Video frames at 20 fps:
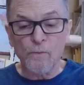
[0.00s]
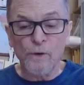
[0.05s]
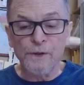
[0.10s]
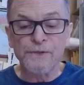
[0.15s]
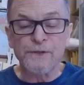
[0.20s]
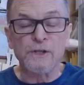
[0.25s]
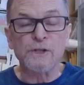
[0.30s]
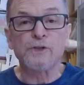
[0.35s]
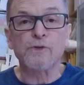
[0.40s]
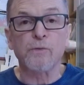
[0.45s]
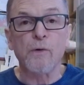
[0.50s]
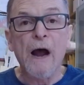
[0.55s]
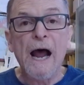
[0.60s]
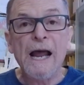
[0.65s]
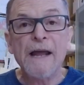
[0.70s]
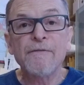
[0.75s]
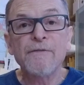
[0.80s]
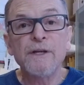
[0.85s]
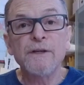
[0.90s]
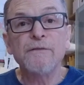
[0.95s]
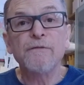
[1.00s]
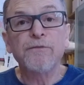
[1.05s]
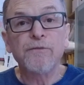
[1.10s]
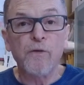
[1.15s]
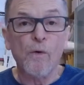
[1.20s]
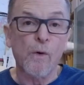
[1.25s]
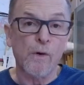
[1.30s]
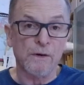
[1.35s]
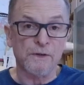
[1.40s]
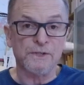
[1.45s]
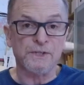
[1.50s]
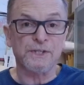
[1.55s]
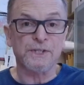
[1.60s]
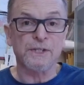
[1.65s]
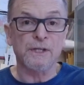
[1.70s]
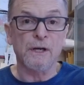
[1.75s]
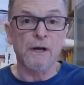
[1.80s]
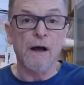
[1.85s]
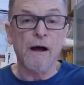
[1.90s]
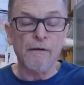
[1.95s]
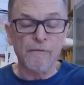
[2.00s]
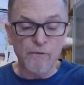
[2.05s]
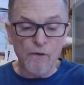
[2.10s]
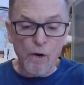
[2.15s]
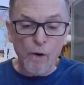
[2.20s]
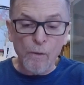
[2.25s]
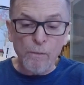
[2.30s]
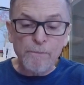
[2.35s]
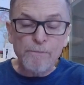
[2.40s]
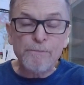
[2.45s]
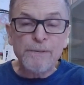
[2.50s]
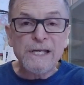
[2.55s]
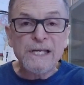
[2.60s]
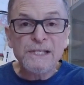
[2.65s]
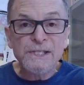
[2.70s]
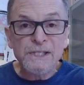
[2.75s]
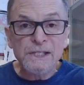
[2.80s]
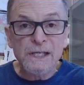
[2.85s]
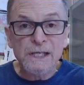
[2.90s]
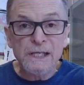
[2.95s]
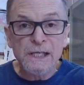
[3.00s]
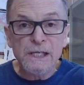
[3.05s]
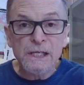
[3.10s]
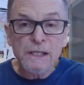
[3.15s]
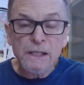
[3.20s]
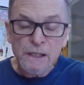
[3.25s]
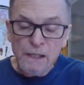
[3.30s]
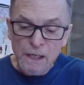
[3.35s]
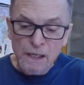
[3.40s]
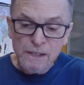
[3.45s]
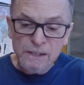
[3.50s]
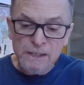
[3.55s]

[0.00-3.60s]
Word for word: what the driving force of obesity,